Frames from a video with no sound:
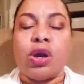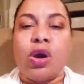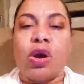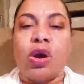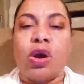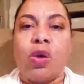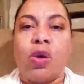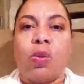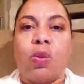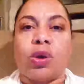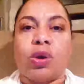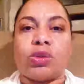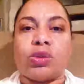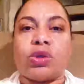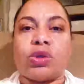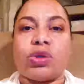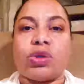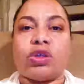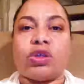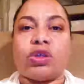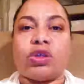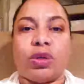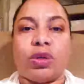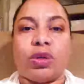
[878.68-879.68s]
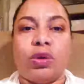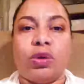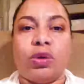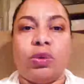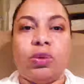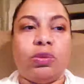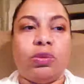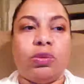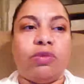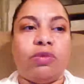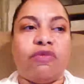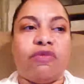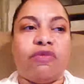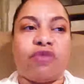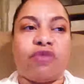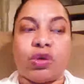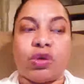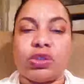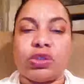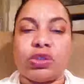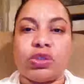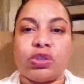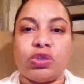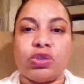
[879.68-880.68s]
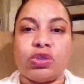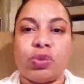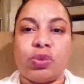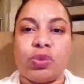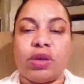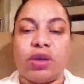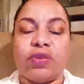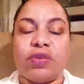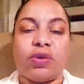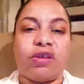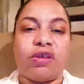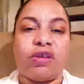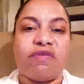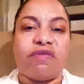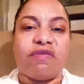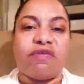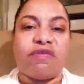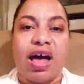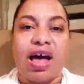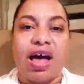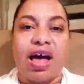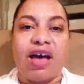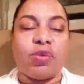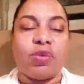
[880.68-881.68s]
will start to balloon first in 2035,